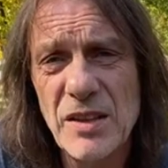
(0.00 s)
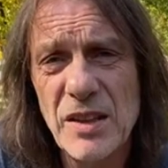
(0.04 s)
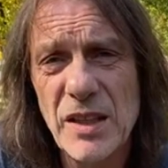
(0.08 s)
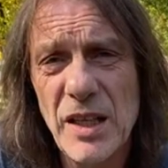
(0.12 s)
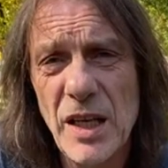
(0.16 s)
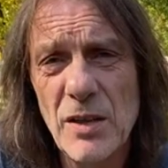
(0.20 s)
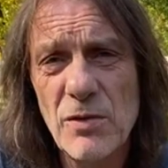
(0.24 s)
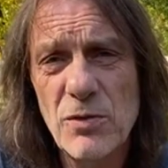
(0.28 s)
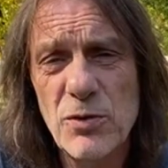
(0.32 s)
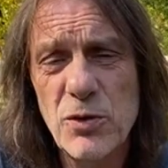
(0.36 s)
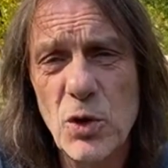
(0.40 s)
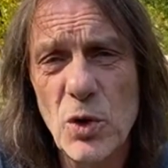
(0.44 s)

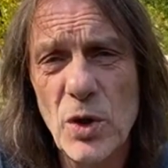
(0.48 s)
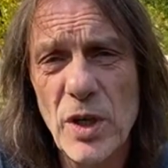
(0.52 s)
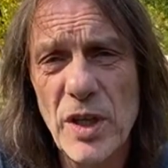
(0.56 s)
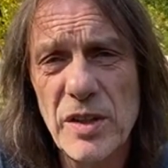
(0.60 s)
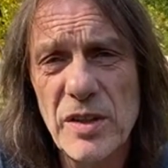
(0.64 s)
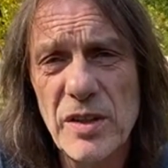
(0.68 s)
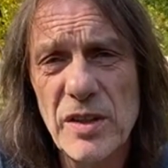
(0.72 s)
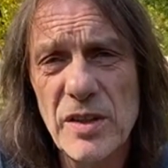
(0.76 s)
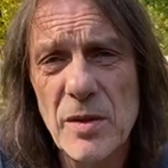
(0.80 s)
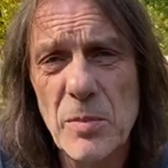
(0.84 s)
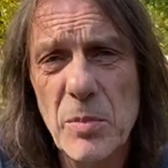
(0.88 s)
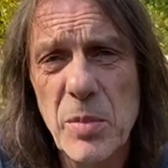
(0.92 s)

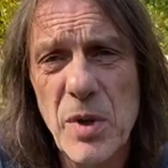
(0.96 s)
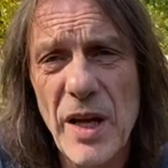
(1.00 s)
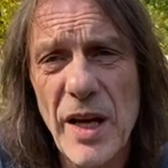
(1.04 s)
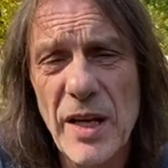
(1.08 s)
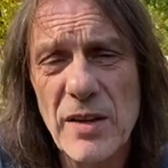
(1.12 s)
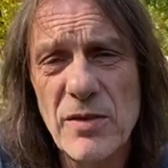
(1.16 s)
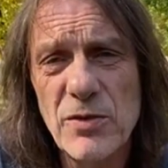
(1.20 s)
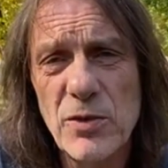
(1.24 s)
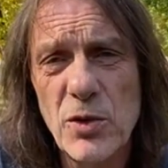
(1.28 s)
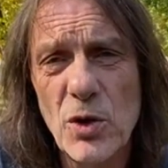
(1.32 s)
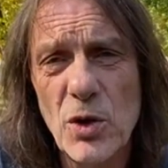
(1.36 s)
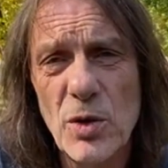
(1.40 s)
influence and the
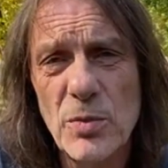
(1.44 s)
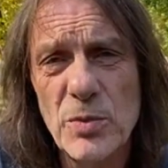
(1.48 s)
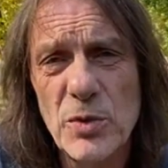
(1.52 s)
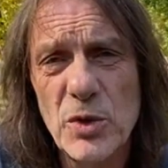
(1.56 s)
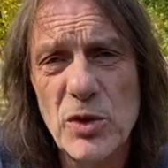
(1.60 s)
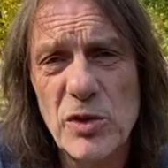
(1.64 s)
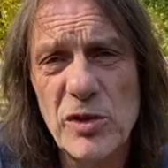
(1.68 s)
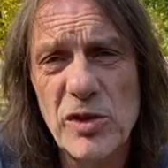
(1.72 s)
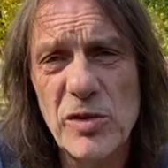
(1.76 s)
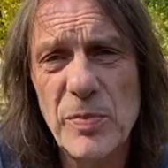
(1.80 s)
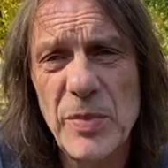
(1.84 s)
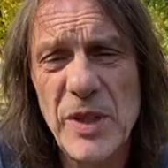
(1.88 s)
platform
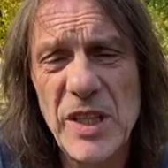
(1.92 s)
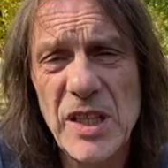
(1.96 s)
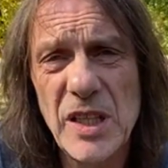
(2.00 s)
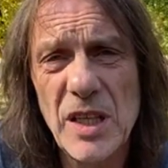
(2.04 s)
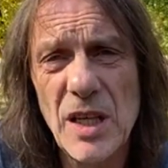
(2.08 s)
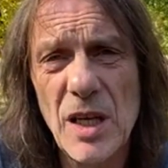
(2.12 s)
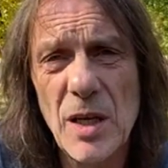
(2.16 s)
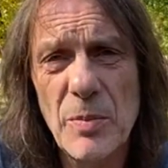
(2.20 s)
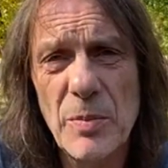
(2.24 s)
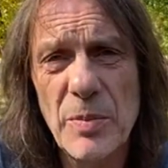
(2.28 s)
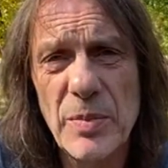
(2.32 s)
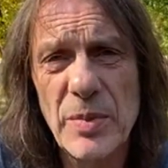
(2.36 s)
to speak
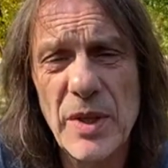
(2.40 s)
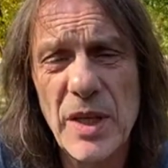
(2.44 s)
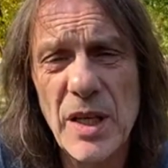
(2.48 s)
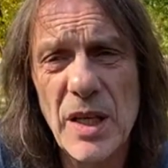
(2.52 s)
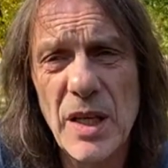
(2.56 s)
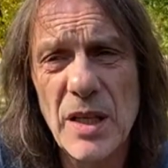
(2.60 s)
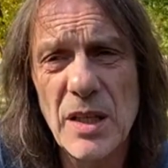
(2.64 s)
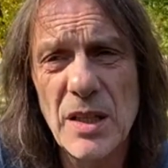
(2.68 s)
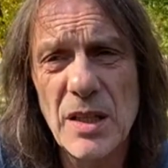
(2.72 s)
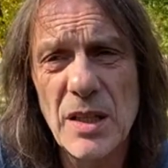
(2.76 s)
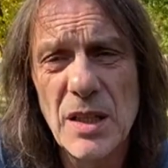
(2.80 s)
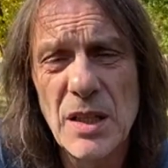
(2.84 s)
up
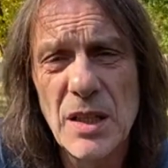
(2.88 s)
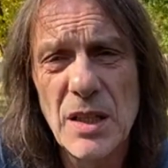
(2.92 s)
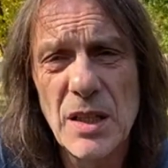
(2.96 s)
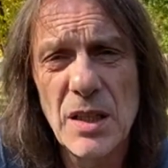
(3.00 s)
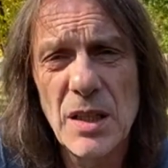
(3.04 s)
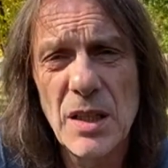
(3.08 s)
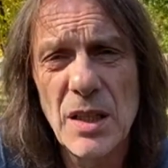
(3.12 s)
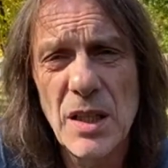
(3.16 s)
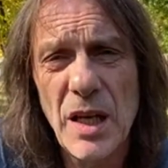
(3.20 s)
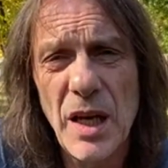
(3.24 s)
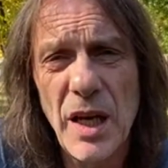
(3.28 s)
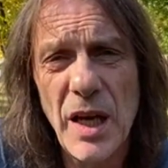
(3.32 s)

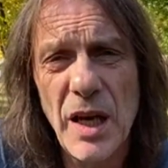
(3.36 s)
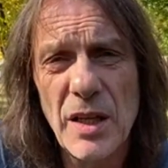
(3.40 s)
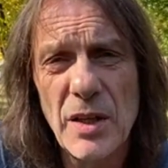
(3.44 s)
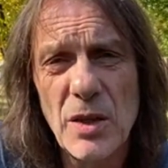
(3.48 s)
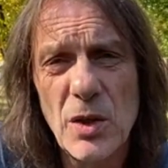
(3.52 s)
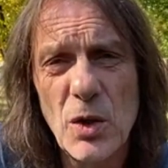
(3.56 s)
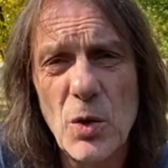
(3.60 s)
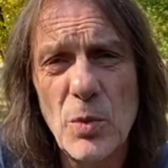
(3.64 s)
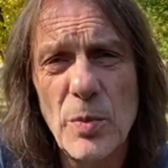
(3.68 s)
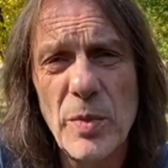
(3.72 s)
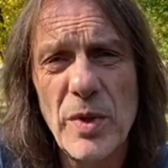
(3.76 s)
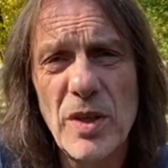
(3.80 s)
and
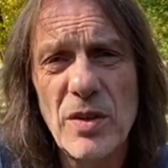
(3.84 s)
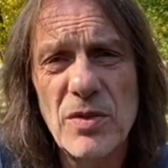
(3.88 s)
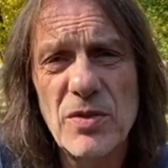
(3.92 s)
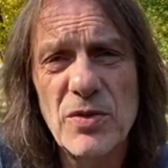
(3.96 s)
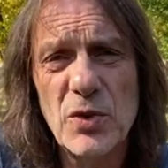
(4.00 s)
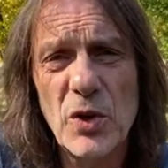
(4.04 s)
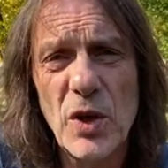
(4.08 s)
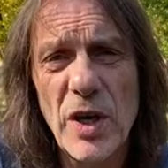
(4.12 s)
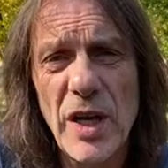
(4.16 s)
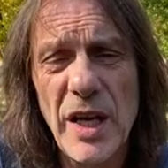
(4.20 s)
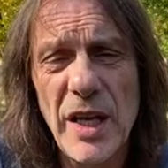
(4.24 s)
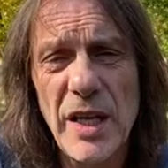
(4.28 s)
don't be
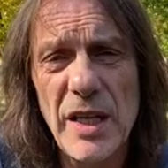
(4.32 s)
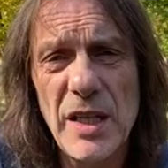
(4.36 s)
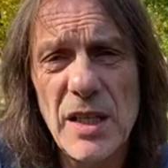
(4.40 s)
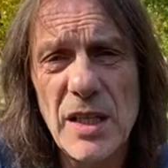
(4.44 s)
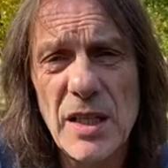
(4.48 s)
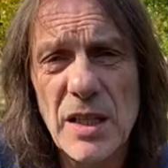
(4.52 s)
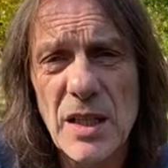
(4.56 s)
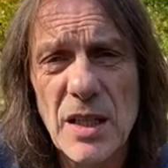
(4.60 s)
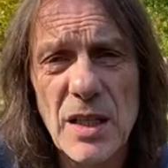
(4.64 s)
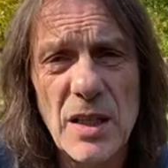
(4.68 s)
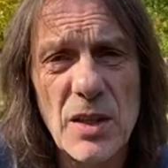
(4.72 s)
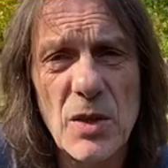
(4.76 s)
afraid.
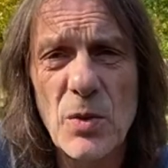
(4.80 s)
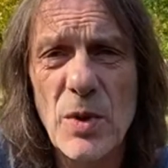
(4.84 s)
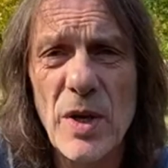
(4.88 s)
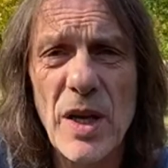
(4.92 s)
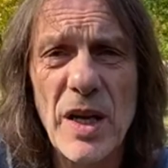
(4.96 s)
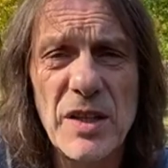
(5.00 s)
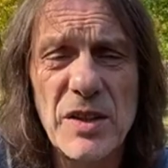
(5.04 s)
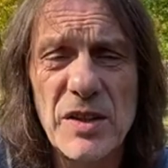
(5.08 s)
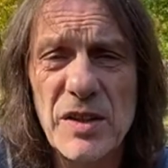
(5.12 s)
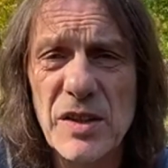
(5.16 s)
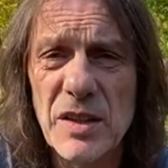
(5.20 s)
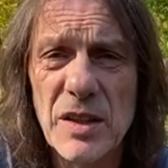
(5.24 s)

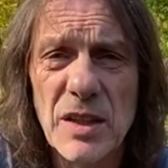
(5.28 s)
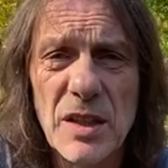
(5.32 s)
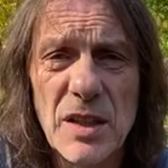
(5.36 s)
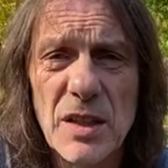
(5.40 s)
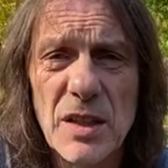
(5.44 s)
Otherwise,